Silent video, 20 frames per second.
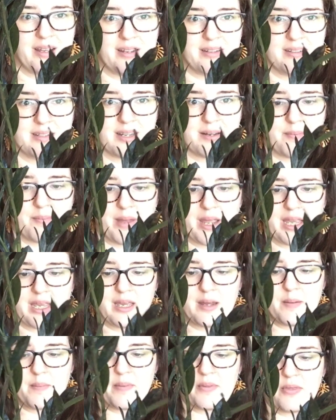and didn't make
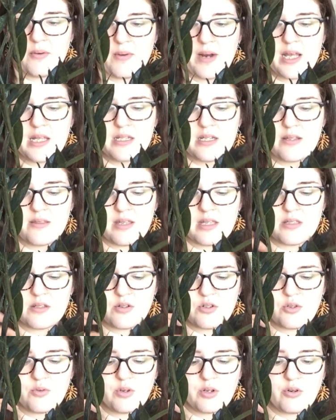it. But the rest of these are
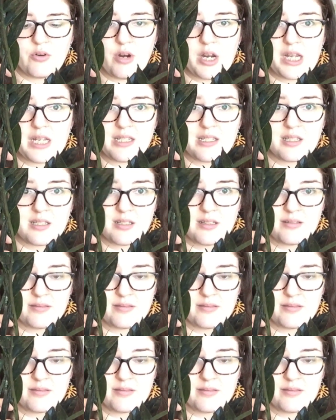doing great.